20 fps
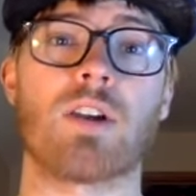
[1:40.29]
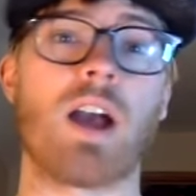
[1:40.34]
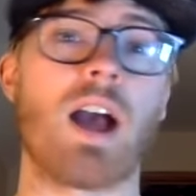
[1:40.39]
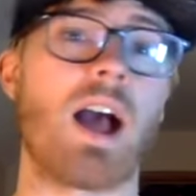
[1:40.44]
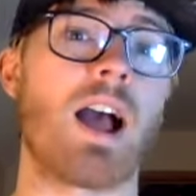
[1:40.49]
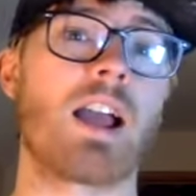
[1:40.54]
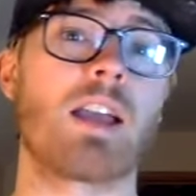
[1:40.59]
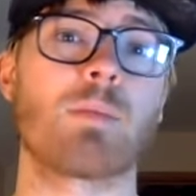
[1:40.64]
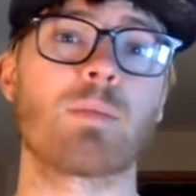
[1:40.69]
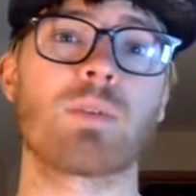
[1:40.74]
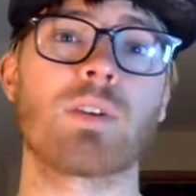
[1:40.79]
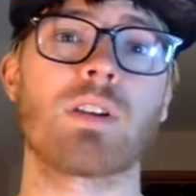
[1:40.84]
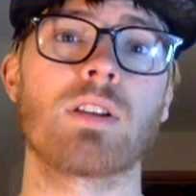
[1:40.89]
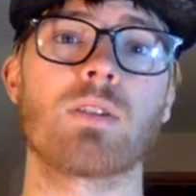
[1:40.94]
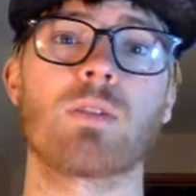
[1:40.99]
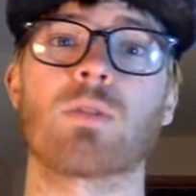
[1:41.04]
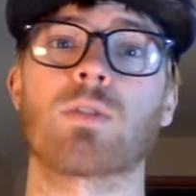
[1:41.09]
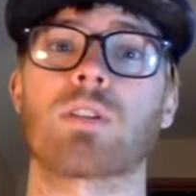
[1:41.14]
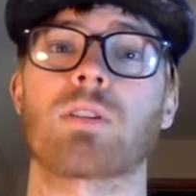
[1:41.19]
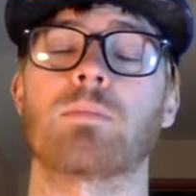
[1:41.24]
hybrid
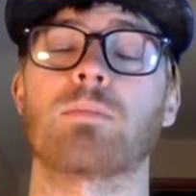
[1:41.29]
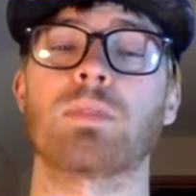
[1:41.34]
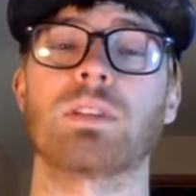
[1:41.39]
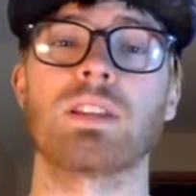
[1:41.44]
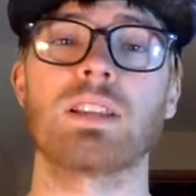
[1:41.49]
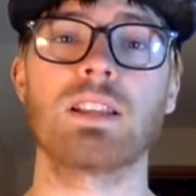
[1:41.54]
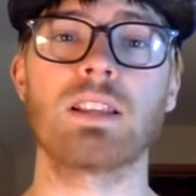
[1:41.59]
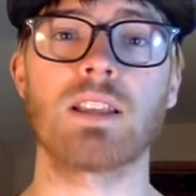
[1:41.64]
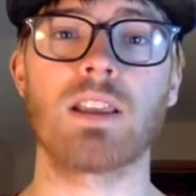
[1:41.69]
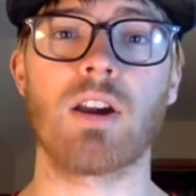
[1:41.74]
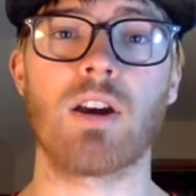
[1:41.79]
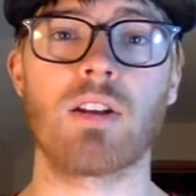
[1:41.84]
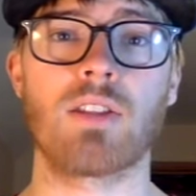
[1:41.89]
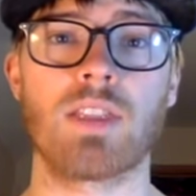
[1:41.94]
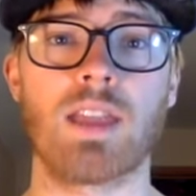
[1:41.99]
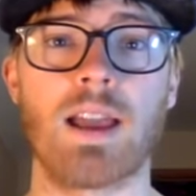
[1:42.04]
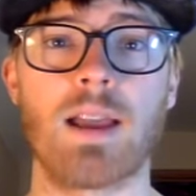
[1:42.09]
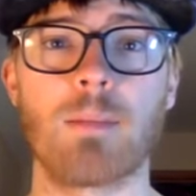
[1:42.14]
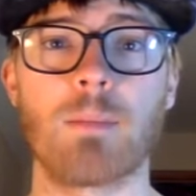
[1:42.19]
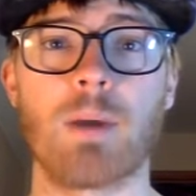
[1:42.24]
or completely
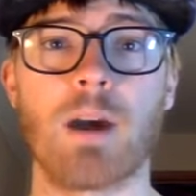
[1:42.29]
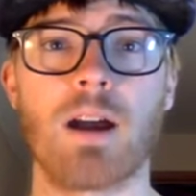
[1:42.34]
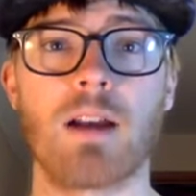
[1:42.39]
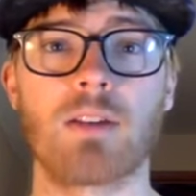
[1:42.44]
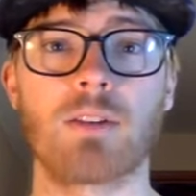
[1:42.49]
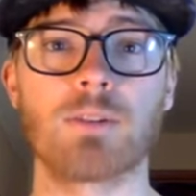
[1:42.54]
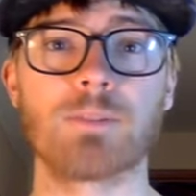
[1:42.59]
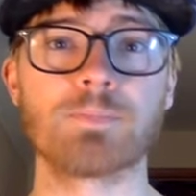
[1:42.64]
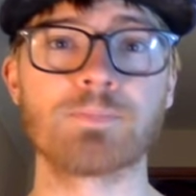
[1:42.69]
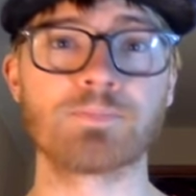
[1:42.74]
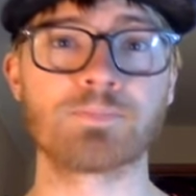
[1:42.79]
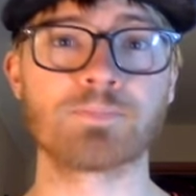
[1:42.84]
online model